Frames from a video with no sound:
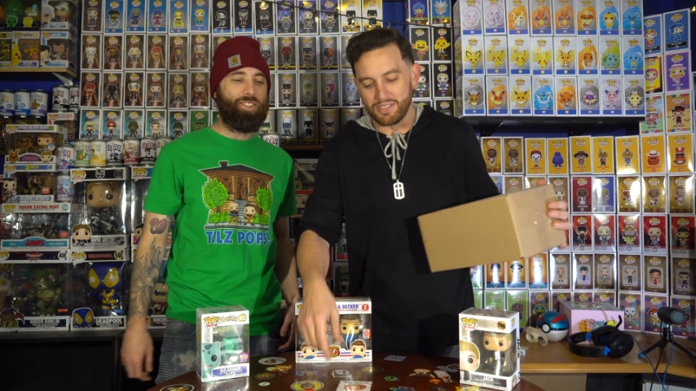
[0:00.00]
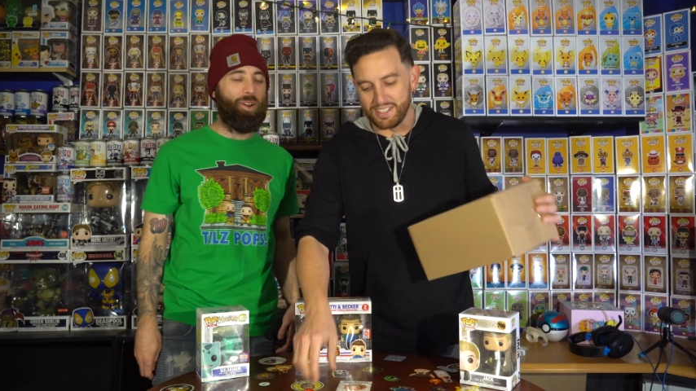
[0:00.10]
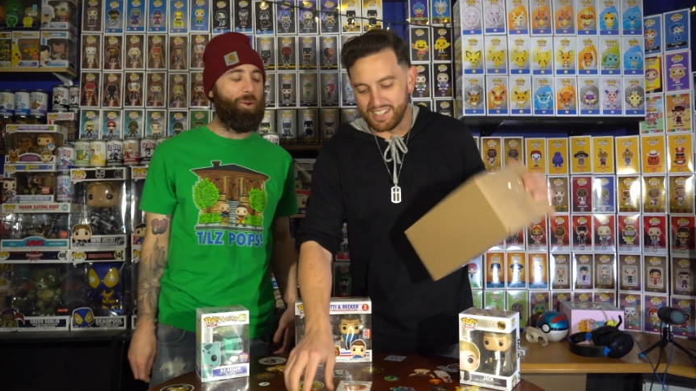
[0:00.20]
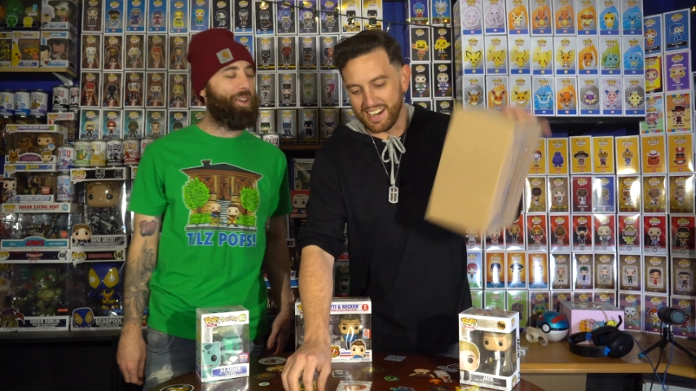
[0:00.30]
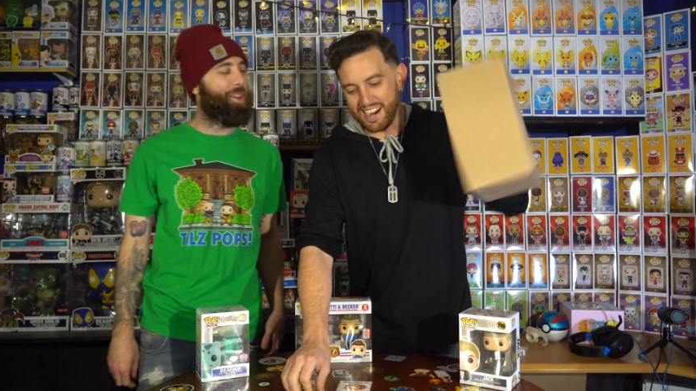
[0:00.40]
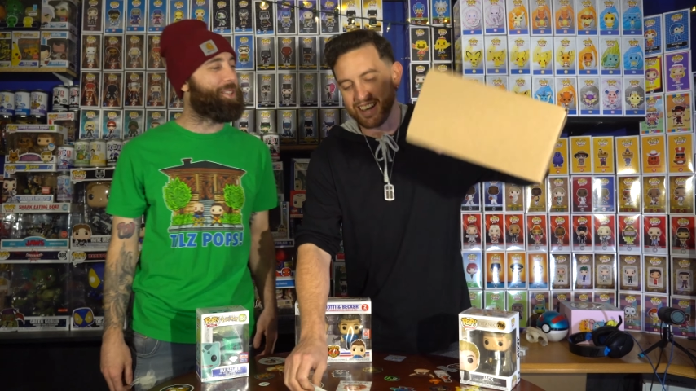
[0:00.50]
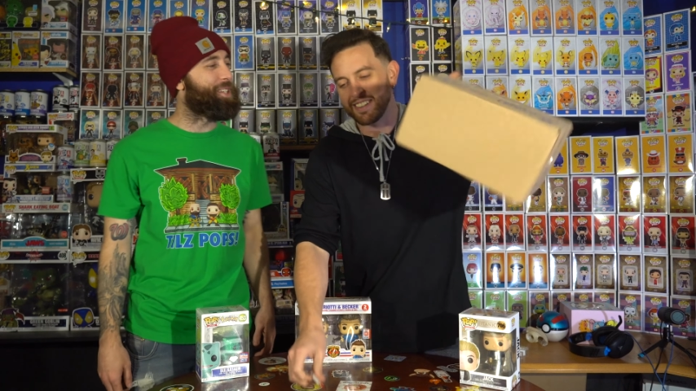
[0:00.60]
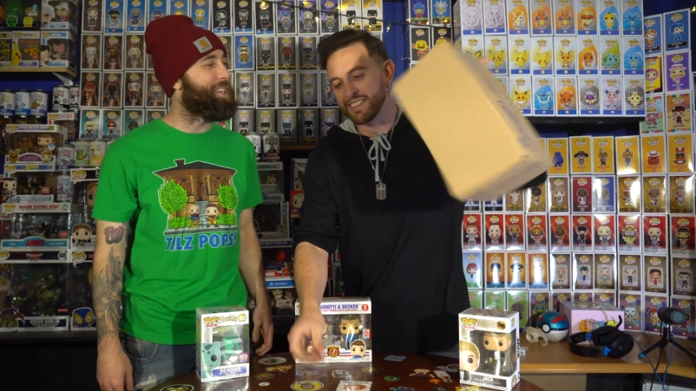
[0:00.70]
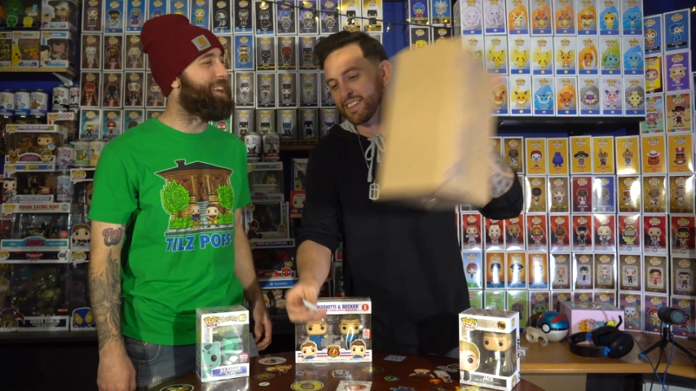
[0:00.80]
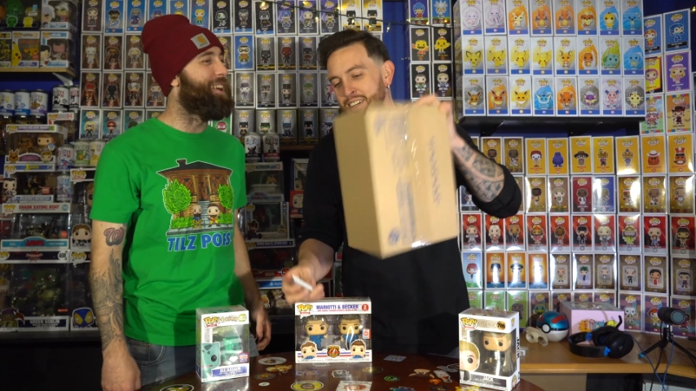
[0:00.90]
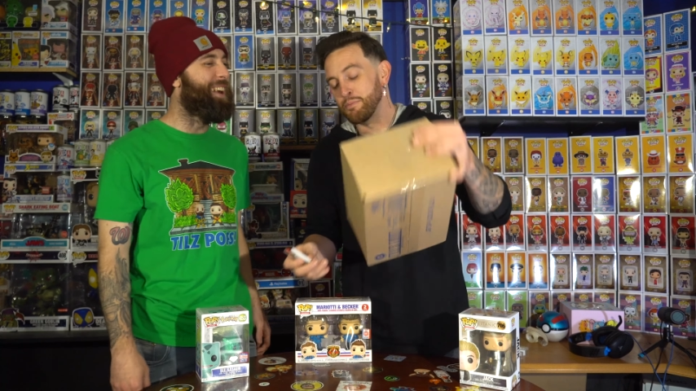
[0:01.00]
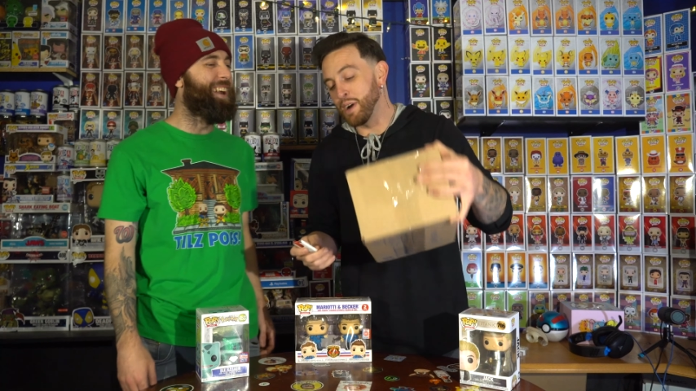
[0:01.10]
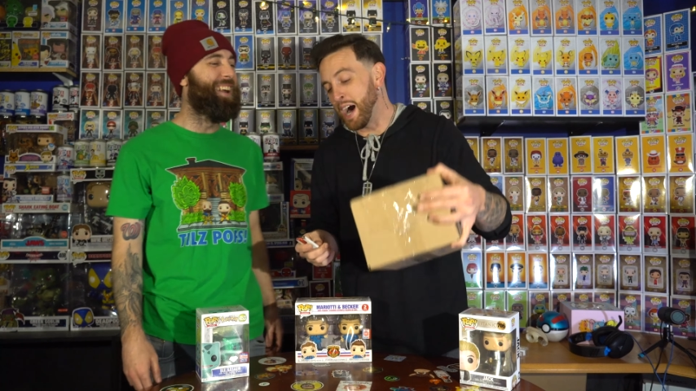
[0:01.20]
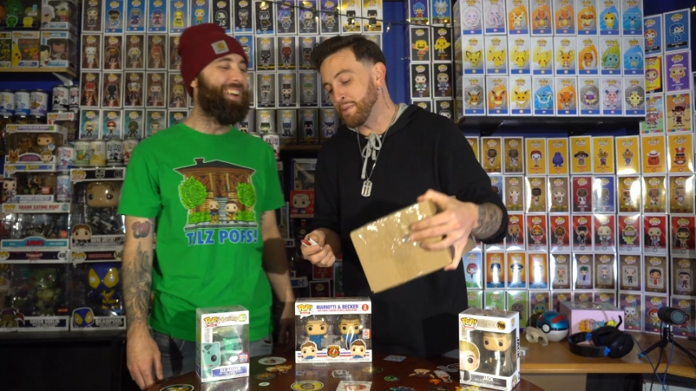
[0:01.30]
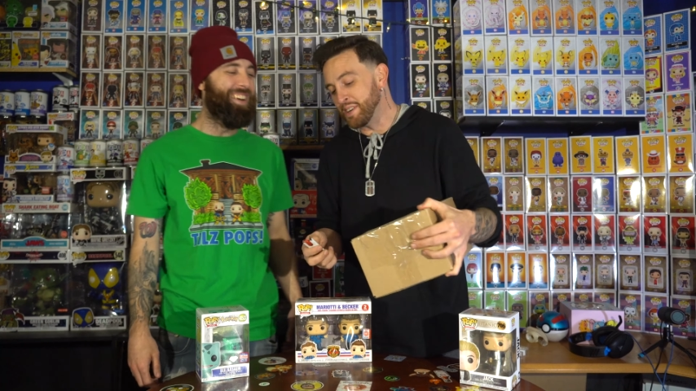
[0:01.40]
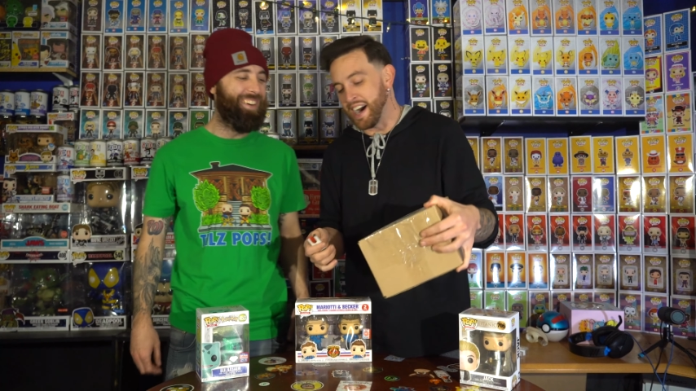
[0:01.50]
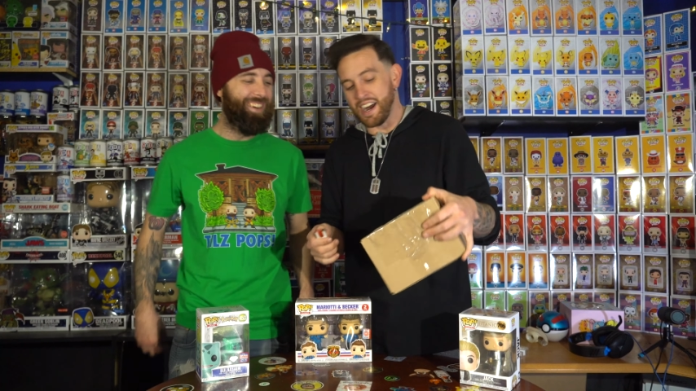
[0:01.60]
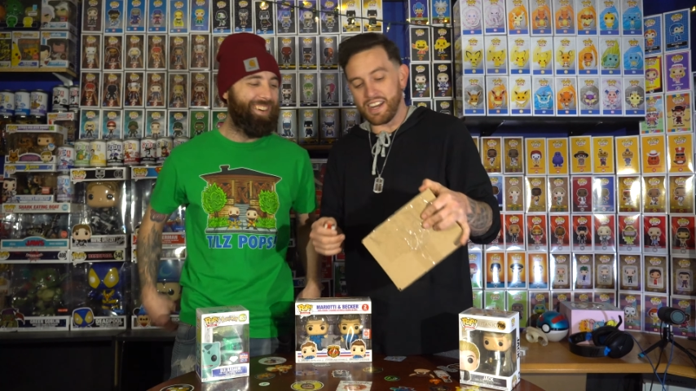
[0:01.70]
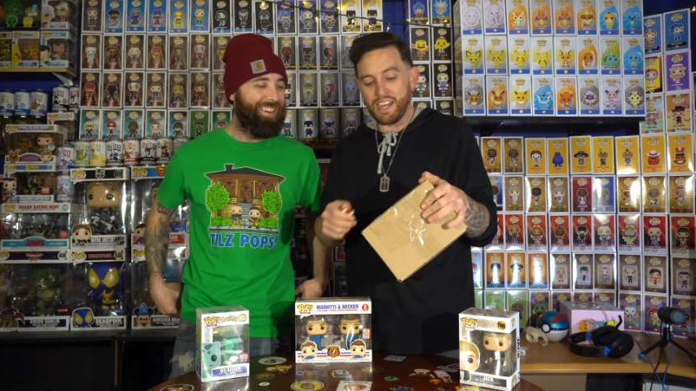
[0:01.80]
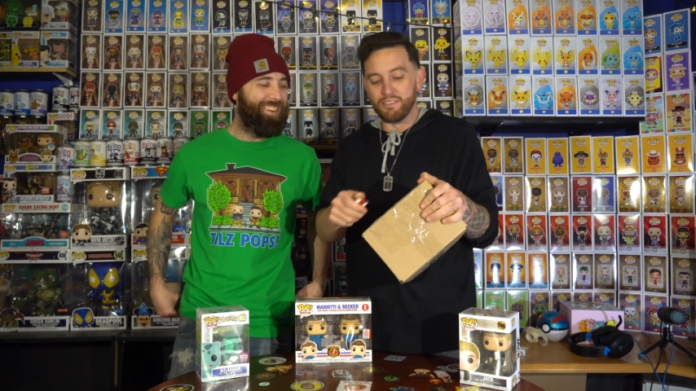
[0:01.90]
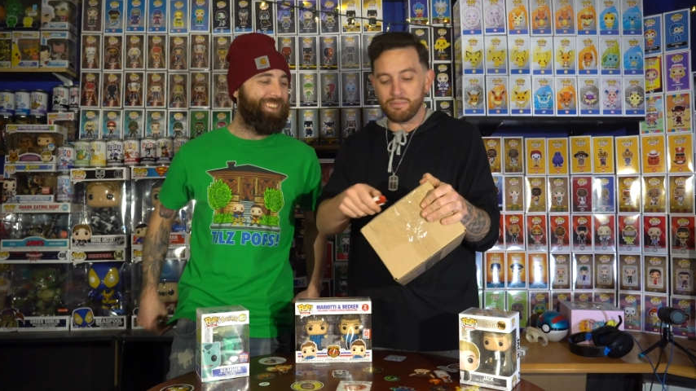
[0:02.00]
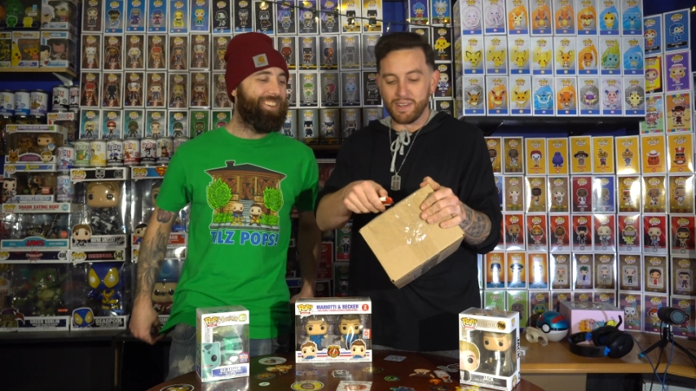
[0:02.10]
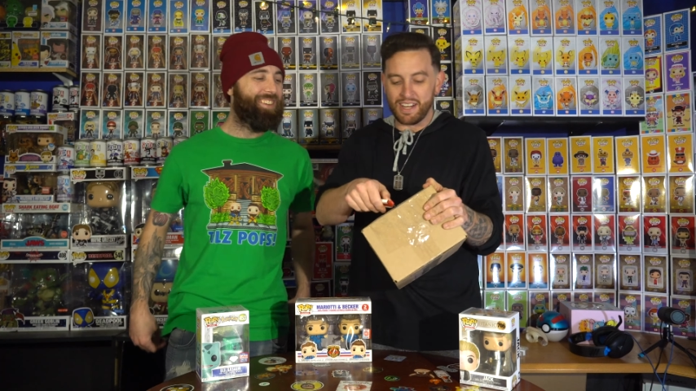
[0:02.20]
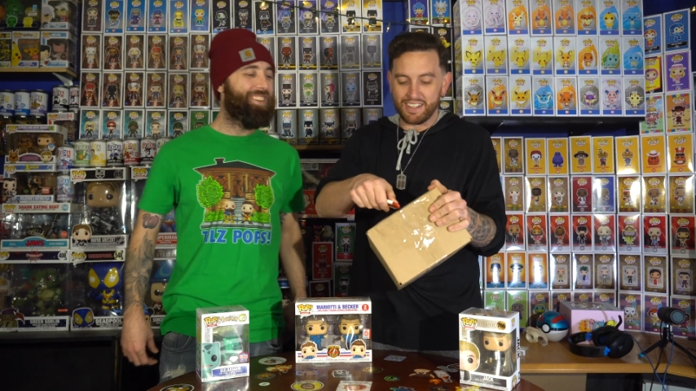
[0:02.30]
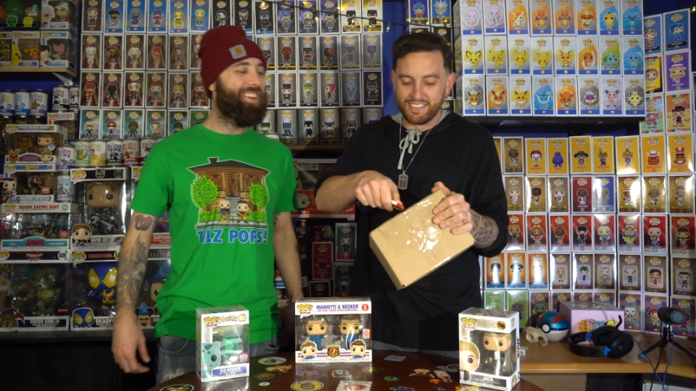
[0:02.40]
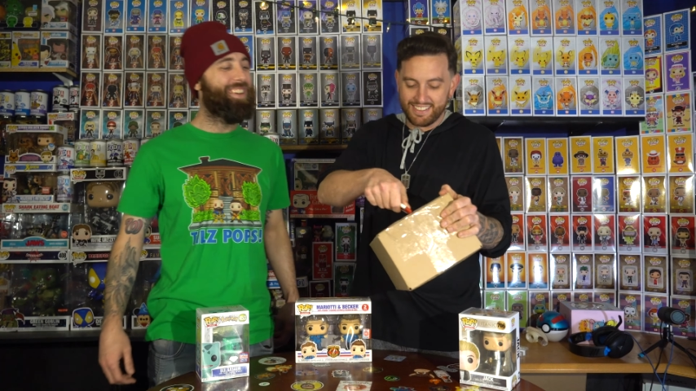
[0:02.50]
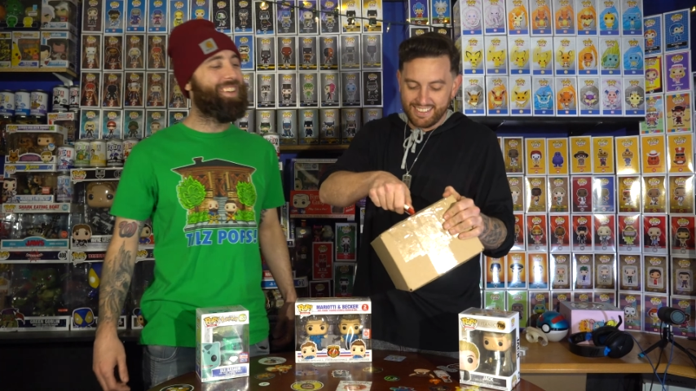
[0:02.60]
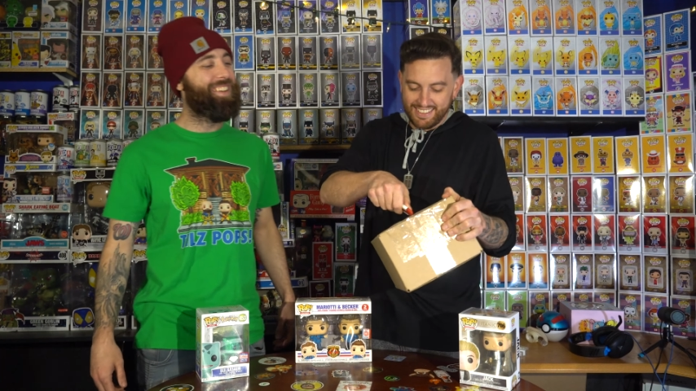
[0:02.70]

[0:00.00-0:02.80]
Speaker 1: of those, in, one there. those in there. Probably not even, man.